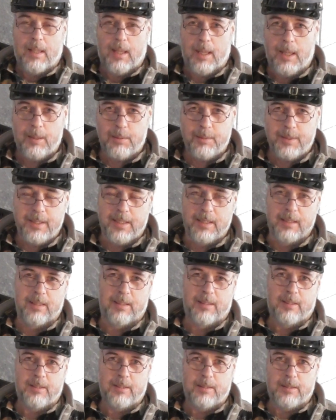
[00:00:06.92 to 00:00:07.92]
Howdy,
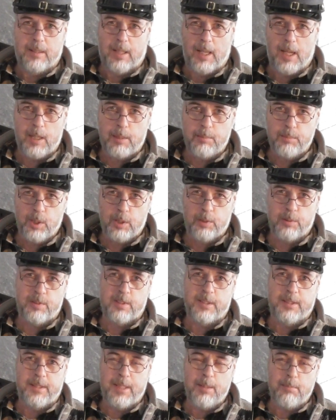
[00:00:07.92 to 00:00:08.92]
I'm known
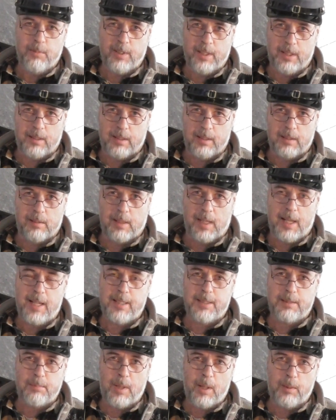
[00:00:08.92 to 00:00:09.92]
as Dimwit,
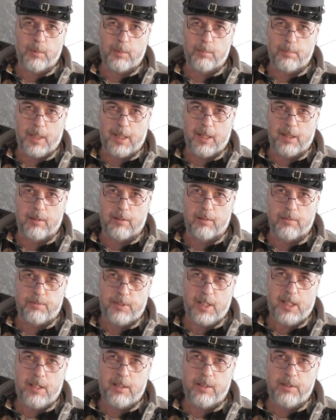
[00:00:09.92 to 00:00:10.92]
last mountain man,
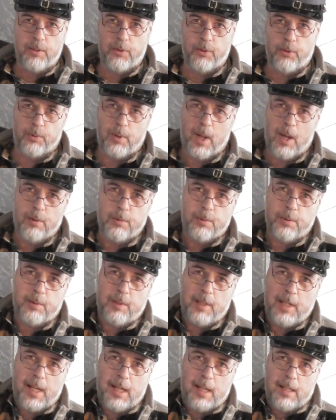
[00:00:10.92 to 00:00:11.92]
feared throughout the
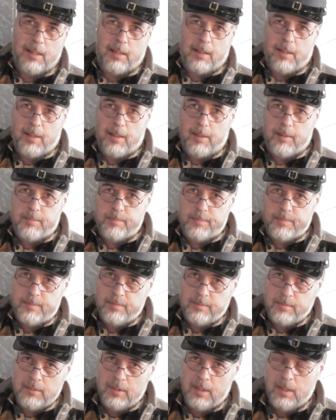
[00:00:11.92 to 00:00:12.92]
land.
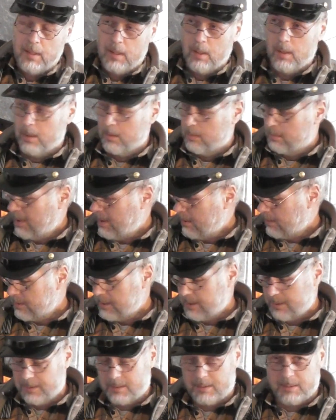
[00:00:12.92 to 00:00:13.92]
Well,
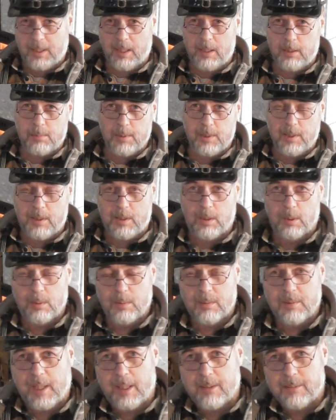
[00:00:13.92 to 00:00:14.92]
it's terribly
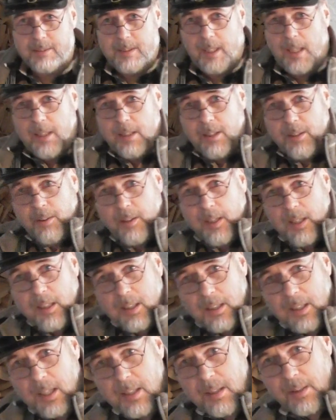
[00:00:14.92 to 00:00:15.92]
cold outside today,
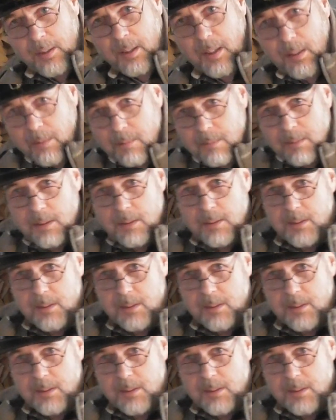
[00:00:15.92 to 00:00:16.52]
and I thought we'd